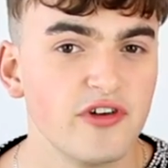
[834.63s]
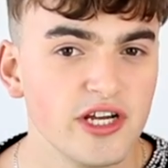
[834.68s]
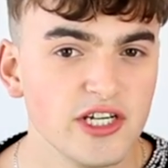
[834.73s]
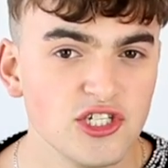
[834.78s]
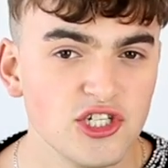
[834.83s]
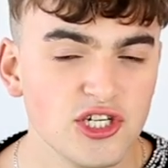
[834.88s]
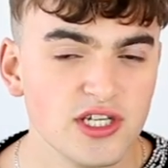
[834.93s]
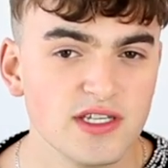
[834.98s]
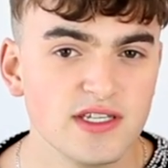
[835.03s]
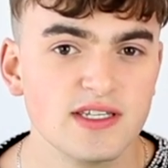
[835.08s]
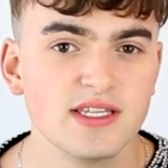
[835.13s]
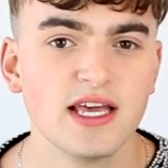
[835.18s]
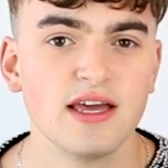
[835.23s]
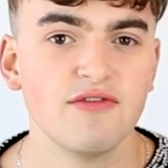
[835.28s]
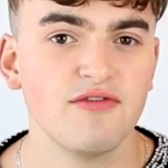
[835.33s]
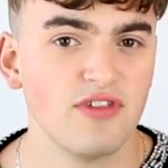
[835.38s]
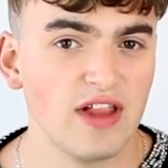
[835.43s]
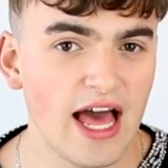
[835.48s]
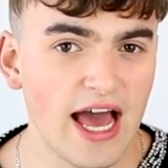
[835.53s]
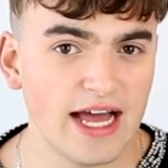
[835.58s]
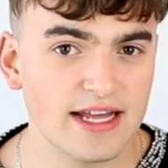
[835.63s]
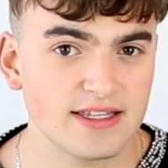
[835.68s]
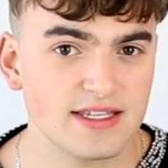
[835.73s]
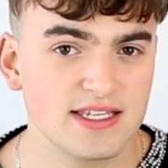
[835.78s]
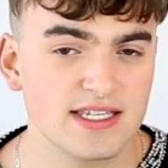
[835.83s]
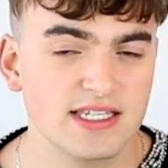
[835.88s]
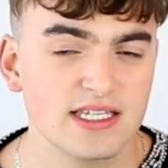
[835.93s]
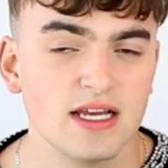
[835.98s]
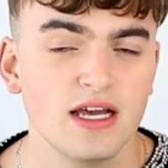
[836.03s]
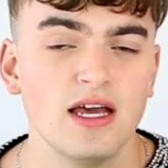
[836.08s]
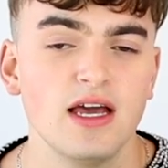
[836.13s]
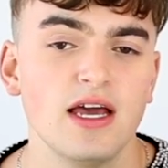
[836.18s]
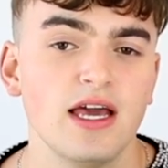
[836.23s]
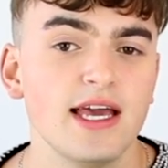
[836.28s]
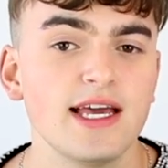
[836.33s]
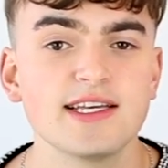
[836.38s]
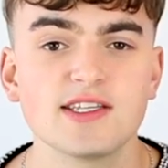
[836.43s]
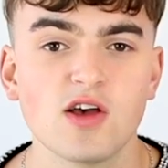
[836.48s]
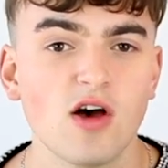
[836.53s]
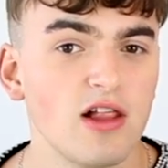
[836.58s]
fringes, and flats
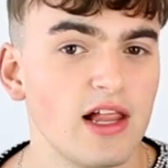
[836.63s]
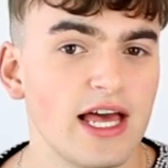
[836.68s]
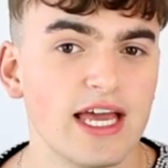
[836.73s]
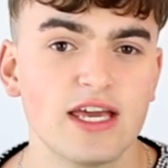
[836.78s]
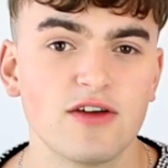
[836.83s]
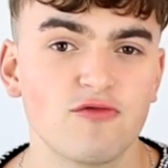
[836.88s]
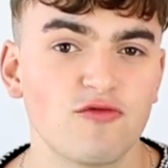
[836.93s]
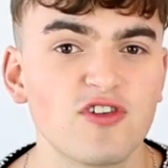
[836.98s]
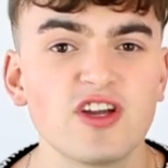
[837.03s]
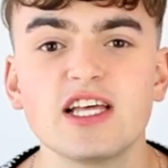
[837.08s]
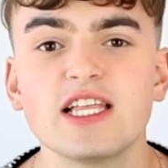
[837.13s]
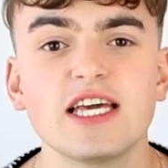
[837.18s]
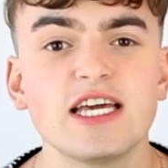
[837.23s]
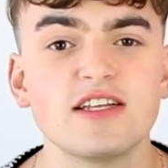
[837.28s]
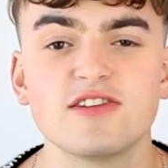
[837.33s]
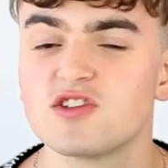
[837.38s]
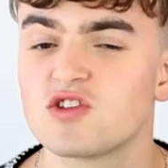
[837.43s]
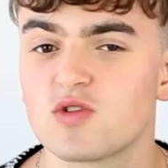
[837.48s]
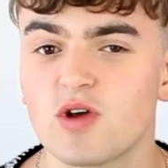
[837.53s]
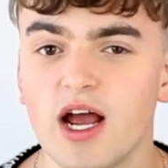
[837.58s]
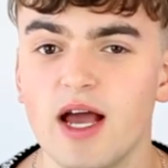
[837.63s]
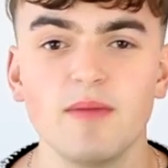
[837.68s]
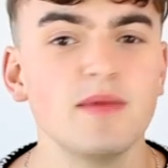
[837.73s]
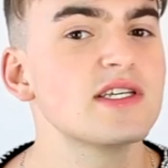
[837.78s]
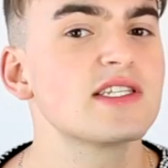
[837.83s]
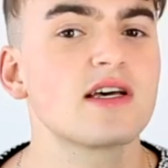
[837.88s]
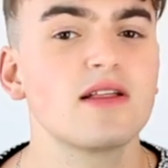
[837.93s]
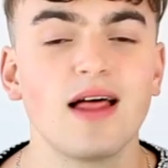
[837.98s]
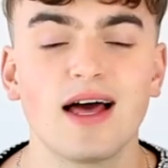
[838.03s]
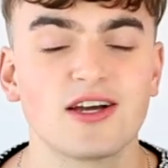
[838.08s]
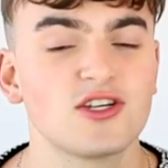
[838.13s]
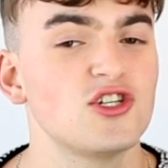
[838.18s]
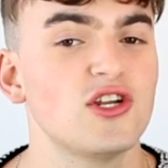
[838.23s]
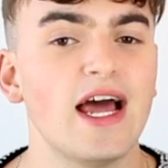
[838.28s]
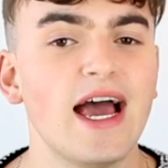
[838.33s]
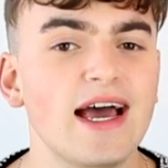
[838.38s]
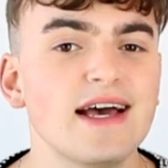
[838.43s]
is all I can really describe this collection